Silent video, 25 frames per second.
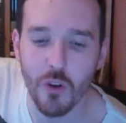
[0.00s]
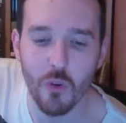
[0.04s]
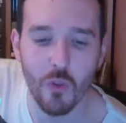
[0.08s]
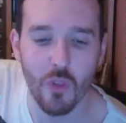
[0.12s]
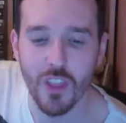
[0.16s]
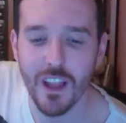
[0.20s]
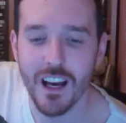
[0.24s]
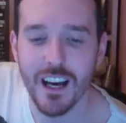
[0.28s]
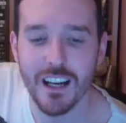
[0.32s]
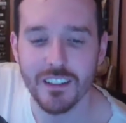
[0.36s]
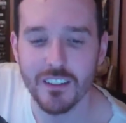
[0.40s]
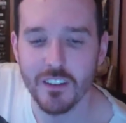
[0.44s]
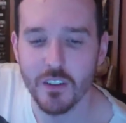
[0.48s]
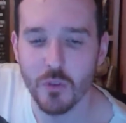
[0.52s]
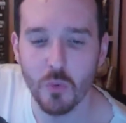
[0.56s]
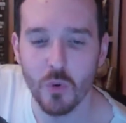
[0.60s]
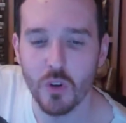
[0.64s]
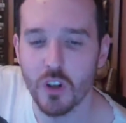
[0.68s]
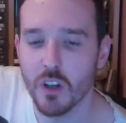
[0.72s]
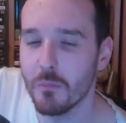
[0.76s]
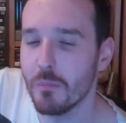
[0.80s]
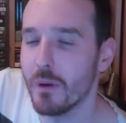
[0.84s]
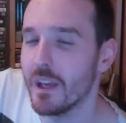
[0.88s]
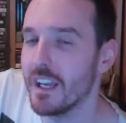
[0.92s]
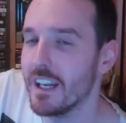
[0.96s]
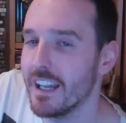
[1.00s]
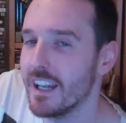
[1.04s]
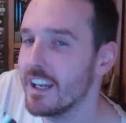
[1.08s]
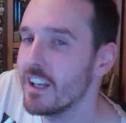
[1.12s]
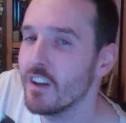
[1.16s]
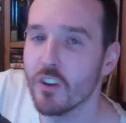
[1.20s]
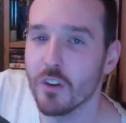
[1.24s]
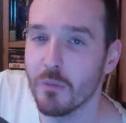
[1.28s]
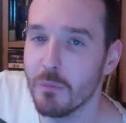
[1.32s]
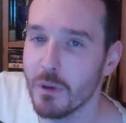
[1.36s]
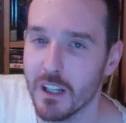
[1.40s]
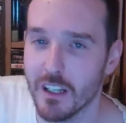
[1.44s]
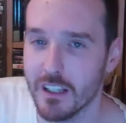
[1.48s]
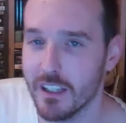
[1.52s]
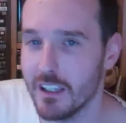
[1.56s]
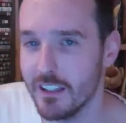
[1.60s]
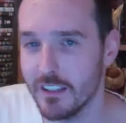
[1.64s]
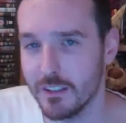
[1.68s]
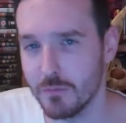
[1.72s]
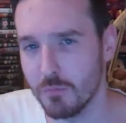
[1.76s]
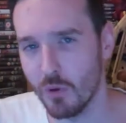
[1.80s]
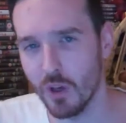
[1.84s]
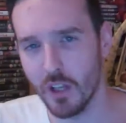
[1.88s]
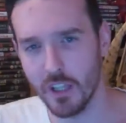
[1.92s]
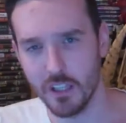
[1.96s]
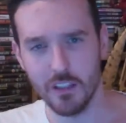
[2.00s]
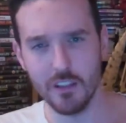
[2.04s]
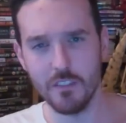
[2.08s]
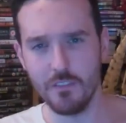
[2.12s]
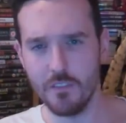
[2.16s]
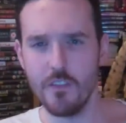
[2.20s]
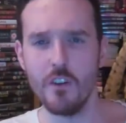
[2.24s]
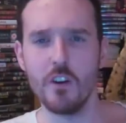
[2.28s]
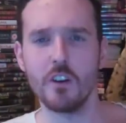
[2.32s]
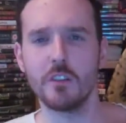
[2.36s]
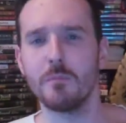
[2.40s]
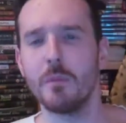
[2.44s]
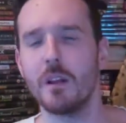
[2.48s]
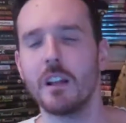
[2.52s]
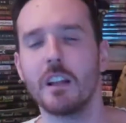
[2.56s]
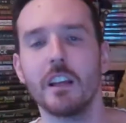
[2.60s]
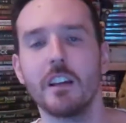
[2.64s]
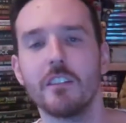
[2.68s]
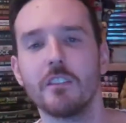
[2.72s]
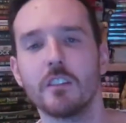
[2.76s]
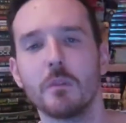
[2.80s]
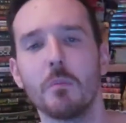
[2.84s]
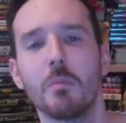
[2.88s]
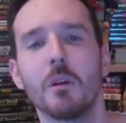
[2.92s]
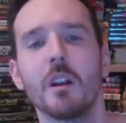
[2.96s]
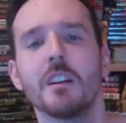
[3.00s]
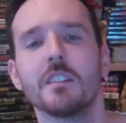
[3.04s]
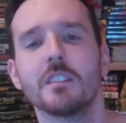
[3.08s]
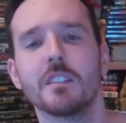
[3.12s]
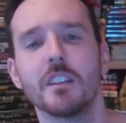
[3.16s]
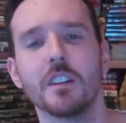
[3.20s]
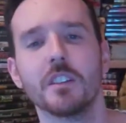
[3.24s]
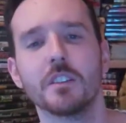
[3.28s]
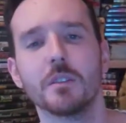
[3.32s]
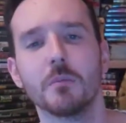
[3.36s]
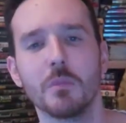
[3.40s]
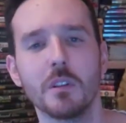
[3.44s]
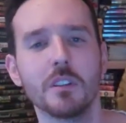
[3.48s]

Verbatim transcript: That, there wouldn't have been any other Metal Gears, but like the first Metal Gear on the PlayStation,